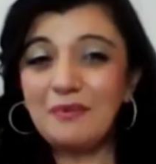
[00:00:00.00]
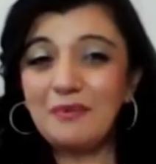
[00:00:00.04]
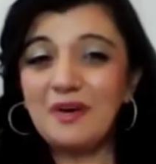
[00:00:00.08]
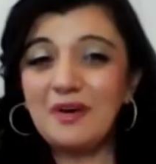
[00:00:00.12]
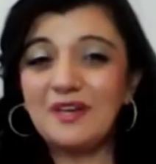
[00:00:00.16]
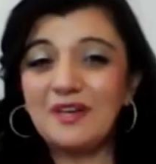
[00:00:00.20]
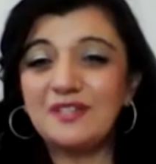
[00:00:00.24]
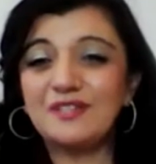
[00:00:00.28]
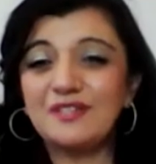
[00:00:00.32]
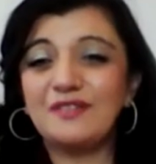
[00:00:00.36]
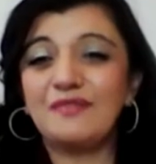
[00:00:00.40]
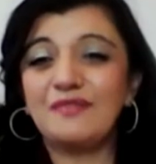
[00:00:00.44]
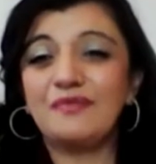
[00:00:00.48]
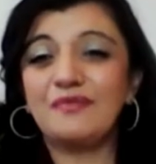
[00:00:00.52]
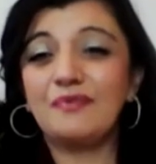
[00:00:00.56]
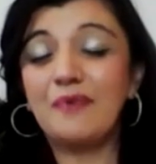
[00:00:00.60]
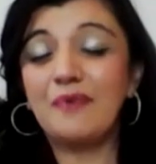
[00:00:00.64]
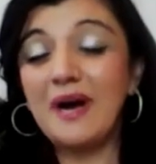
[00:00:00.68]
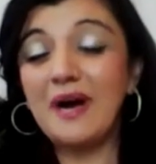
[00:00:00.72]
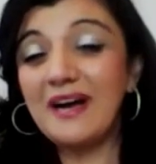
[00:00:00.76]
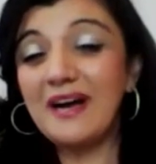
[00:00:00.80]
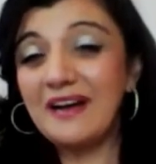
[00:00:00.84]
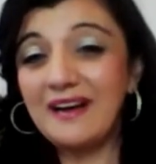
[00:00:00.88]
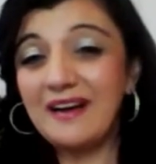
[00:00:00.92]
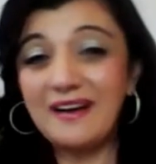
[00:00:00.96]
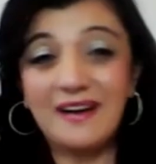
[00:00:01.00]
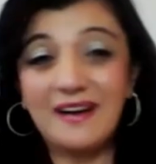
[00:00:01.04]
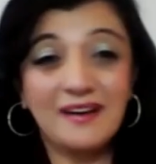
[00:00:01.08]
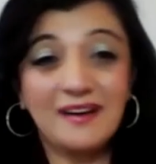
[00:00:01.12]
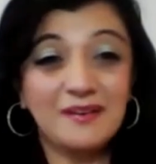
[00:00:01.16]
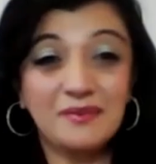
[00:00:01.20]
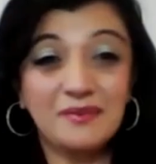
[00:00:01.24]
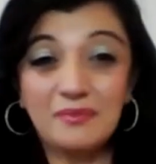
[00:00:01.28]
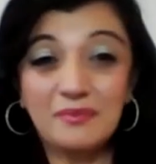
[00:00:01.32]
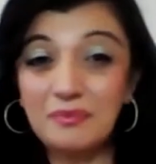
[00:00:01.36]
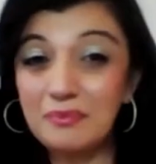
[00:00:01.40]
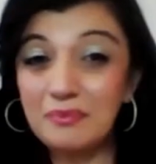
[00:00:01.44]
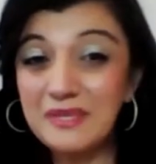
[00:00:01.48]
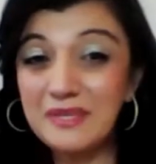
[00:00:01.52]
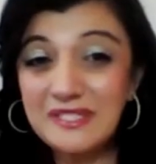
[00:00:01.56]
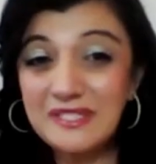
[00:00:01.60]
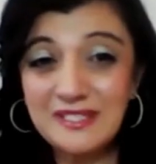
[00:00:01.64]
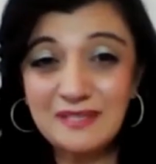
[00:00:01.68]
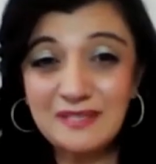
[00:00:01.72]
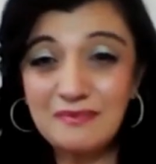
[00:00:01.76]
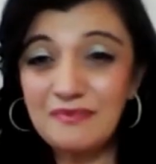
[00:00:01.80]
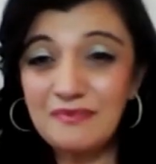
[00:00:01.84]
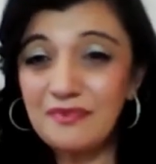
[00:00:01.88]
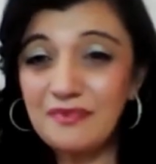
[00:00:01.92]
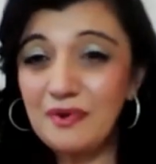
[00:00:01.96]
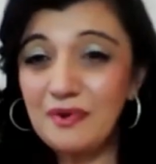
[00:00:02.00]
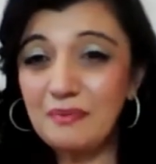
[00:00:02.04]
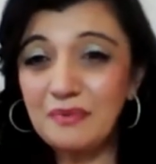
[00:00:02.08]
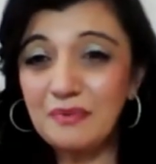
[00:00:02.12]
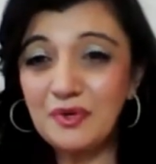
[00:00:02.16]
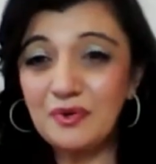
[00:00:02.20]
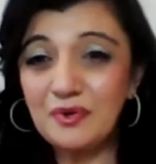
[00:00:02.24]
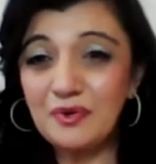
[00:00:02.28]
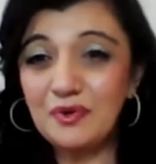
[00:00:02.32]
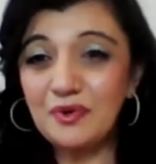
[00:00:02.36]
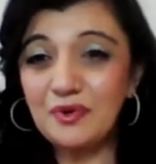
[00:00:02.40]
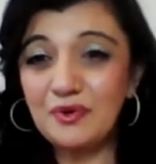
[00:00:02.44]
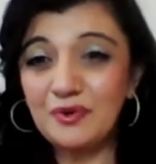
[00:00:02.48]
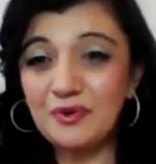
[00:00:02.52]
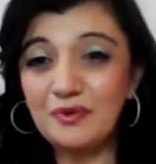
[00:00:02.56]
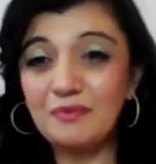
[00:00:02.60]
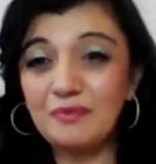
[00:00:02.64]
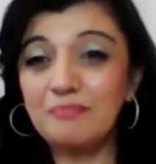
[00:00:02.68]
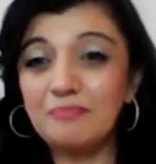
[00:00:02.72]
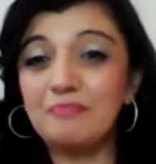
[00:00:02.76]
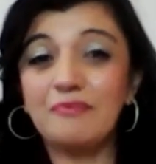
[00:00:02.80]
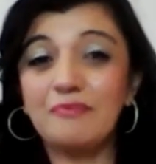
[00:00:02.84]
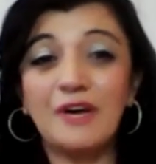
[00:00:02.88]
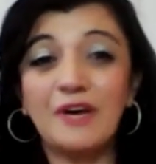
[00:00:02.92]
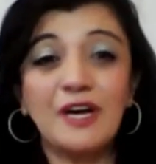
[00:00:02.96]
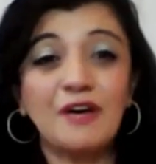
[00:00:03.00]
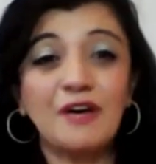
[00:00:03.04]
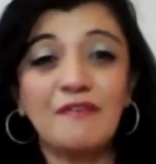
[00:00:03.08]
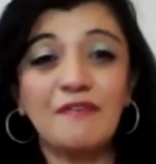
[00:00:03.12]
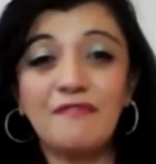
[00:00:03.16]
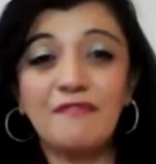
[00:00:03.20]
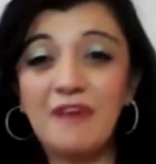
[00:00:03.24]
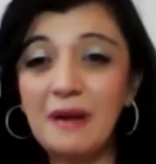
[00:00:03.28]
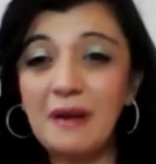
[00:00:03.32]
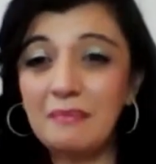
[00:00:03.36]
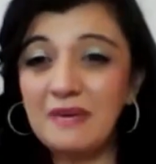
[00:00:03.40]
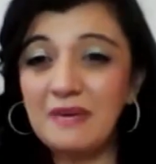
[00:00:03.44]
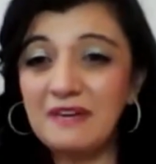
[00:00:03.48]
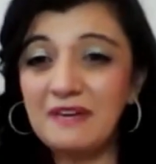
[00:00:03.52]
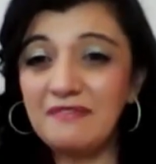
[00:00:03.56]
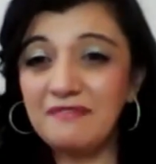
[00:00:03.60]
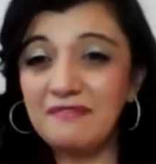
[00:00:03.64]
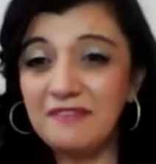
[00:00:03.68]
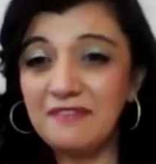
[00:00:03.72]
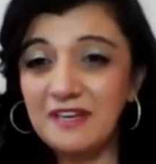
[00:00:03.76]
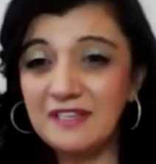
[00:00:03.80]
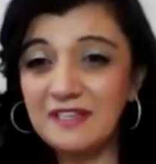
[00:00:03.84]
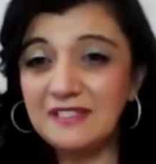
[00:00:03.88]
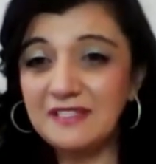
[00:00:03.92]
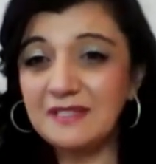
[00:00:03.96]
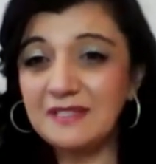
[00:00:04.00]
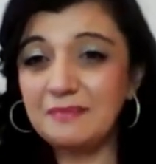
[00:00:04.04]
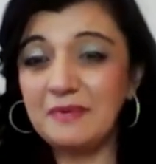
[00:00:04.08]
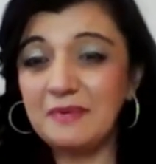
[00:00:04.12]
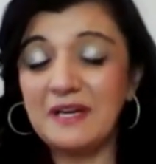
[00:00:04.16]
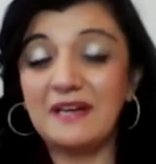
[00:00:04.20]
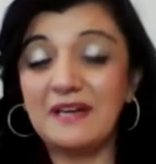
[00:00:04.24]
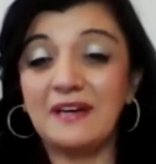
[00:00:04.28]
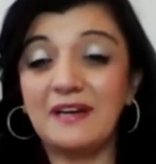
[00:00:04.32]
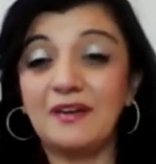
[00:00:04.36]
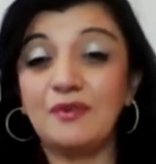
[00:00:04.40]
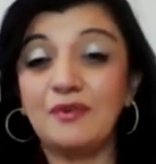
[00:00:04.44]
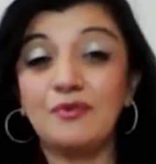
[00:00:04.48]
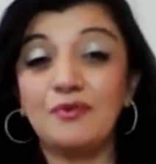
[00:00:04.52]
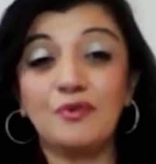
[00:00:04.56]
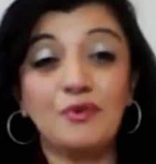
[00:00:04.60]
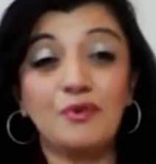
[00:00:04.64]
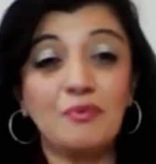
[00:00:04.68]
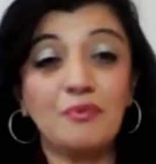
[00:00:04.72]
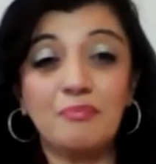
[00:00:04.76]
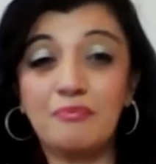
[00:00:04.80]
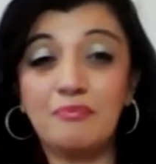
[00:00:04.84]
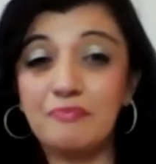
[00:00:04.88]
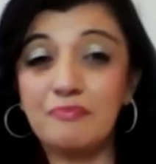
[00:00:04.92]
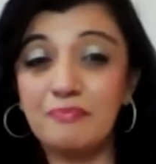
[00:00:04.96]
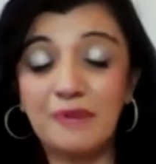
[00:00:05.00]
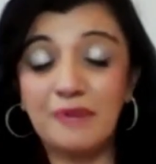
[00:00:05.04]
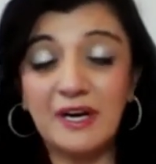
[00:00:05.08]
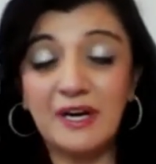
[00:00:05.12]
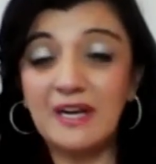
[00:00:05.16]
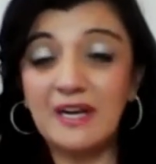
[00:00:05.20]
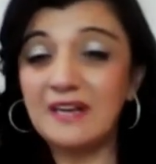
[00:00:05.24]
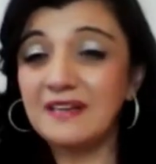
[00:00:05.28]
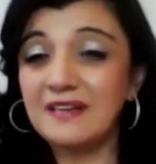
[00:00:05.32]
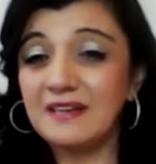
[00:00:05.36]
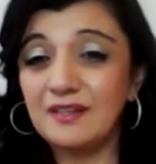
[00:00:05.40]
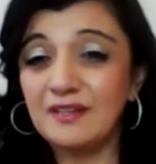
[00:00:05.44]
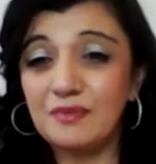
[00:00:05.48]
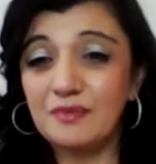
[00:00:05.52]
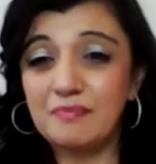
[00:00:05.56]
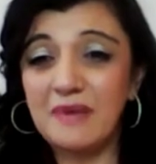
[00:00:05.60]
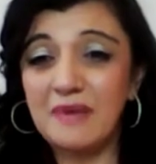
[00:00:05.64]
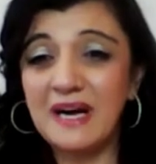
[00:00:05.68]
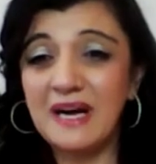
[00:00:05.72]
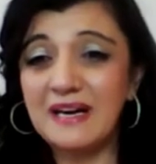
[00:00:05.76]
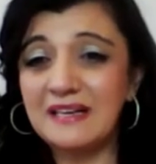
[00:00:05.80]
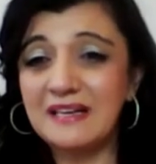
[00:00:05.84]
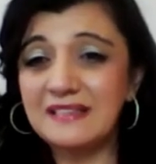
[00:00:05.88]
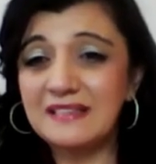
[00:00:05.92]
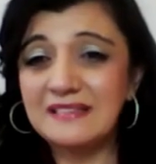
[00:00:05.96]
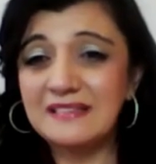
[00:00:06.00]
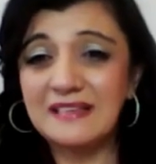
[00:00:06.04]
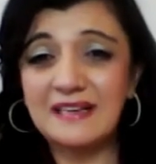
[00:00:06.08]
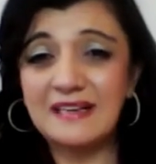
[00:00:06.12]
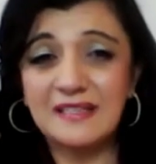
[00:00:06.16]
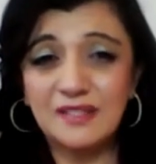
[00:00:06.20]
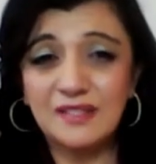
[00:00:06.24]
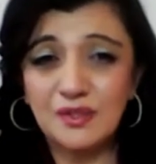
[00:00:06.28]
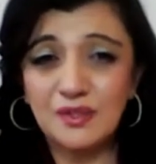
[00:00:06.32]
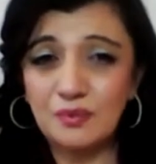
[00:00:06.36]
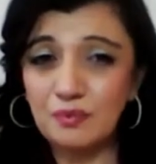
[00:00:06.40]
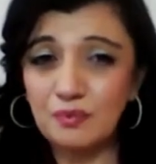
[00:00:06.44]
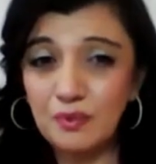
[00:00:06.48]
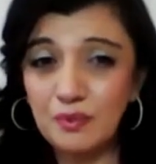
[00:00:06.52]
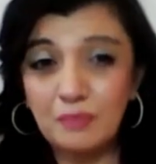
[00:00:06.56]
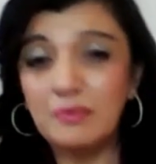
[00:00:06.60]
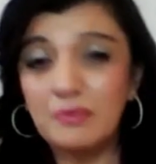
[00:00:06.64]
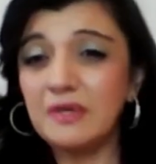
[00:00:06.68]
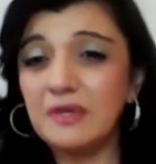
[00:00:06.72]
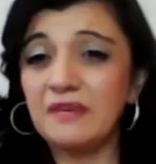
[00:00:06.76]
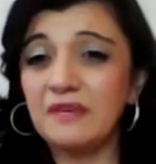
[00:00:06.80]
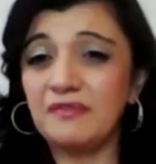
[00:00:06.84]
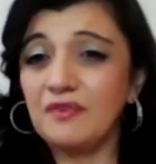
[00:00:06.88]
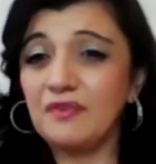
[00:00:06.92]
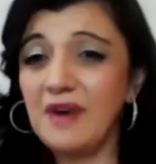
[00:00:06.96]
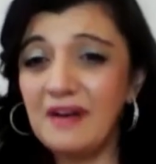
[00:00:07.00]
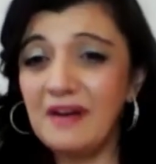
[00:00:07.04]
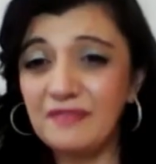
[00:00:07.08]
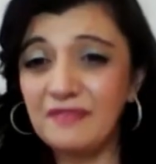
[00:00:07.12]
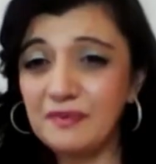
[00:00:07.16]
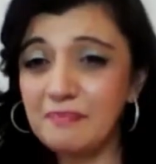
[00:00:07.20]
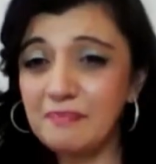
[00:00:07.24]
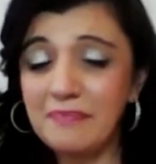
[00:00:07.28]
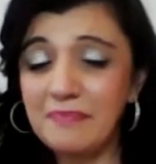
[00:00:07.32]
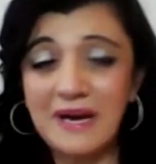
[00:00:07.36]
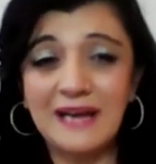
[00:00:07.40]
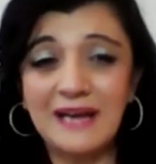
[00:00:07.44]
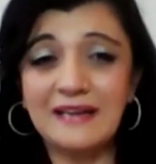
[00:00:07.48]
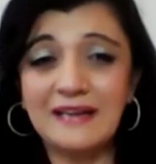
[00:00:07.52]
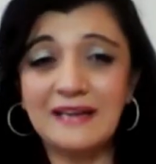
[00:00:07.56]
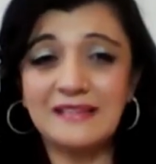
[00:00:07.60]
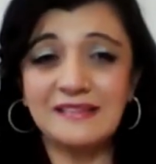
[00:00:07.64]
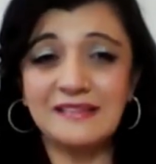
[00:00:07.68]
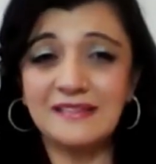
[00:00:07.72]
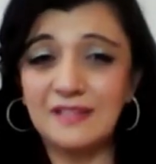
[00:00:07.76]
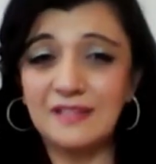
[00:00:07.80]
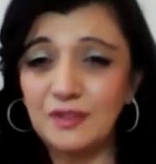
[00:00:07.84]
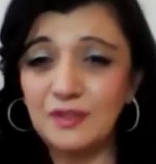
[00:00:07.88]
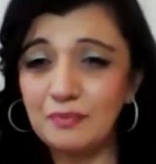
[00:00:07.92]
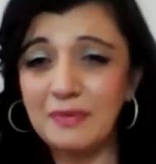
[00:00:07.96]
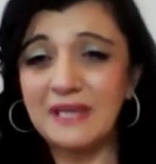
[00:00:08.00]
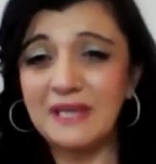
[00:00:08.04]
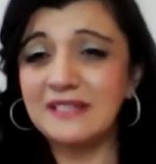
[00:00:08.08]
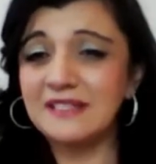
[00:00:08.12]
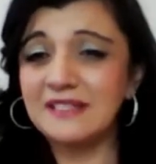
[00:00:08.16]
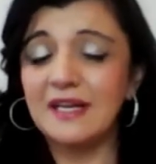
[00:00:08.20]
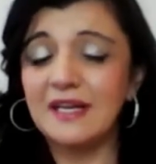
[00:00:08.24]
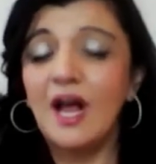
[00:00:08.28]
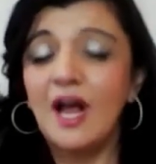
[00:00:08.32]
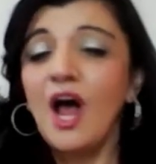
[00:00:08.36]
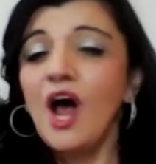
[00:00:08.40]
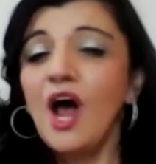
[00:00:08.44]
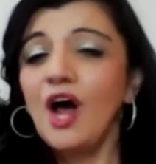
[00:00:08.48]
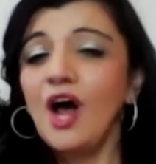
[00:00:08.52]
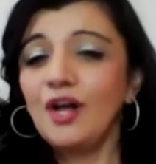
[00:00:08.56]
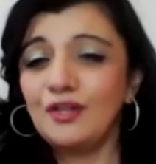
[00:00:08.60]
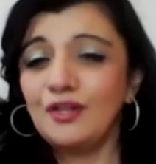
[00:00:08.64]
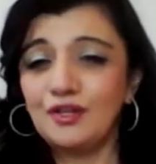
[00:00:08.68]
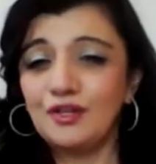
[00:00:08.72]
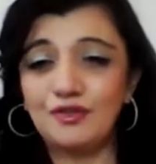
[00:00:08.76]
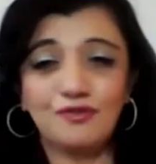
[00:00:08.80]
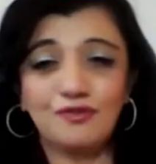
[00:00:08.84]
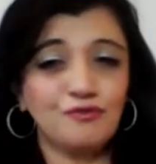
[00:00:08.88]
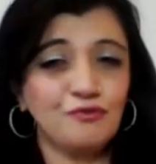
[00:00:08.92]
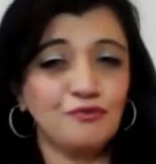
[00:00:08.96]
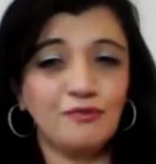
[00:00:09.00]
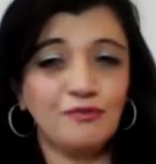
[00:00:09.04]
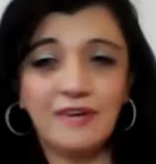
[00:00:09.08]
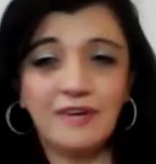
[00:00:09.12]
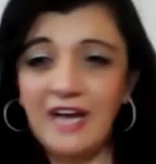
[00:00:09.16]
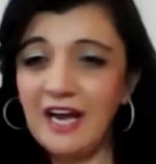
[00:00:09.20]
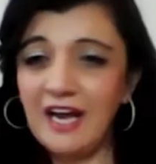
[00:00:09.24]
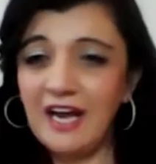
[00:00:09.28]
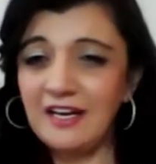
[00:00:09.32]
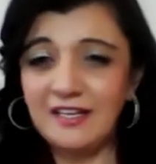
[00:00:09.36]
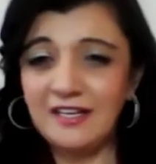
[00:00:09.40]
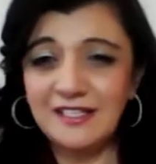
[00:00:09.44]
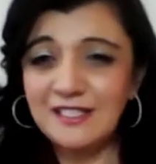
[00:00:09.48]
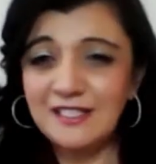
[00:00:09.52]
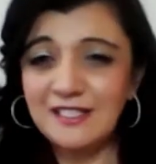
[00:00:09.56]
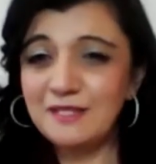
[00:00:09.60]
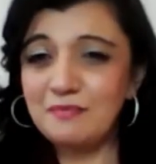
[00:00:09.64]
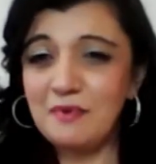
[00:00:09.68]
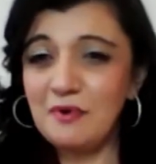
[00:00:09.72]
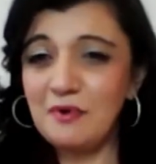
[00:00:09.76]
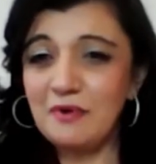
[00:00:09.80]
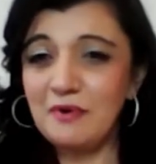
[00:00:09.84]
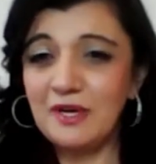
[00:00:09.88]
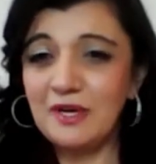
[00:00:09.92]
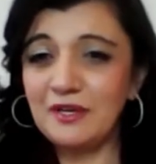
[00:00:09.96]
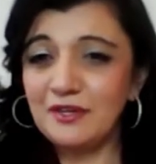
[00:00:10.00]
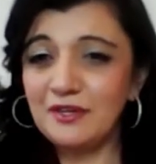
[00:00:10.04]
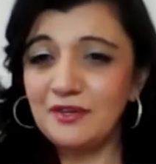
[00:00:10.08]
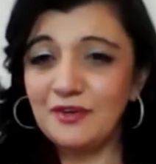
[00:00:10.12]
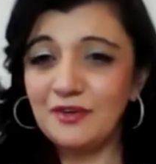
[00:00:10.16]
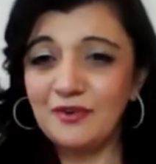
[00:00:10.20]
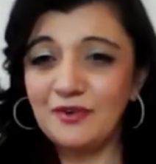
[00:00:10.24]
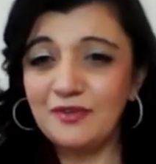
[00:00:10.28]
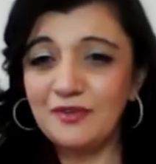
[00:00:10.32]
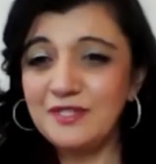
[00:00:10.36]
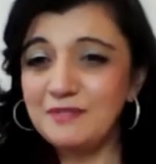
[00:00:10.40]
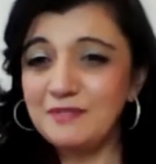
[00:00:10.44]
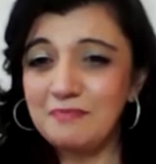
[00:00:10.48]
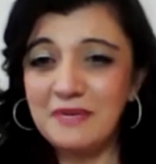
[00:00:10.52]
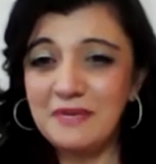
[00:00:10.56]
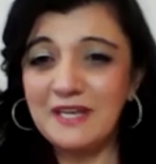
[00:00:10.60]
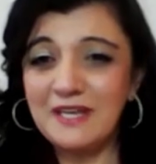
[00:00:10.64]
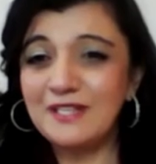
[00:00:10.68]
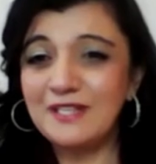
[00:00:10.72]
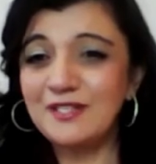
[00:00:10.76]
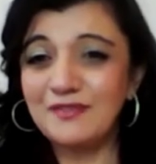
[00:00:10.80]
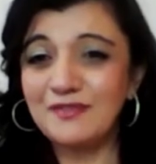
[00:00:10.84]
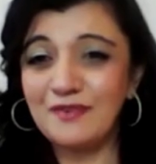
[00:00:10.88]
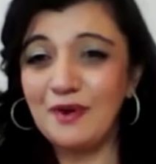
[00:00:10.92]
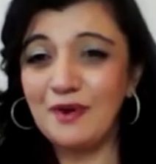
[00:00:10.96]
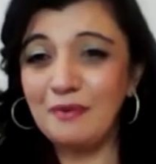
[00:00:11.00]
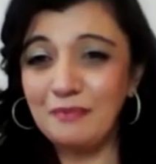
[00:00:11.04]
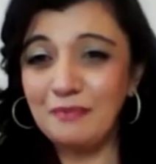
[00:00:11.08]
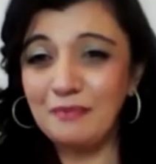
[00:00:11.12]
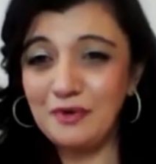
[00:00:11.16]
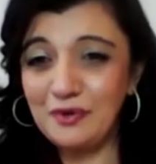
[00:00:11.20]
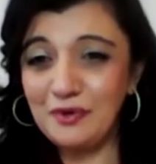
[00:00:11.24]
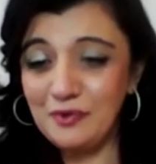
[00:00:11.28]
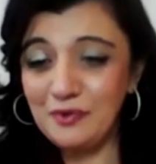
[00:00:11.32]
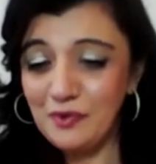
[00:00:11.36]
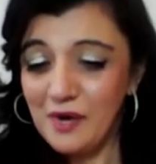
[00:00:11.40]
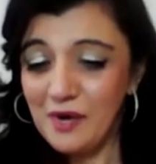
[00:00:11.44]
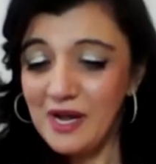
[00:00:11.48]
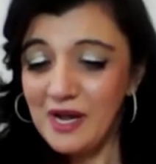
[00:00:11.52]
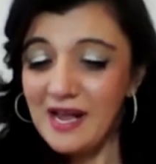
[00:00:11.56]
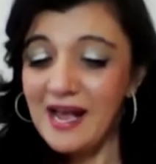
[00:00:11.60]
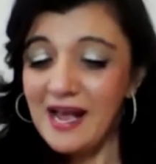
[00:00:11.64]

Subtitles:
words of wisdom from you, you know, bring your family first, but, you know, bring it into balance. And as the woman, if you have to balance it, you balance it. The true Kenyan spirit, you know, speaks from you.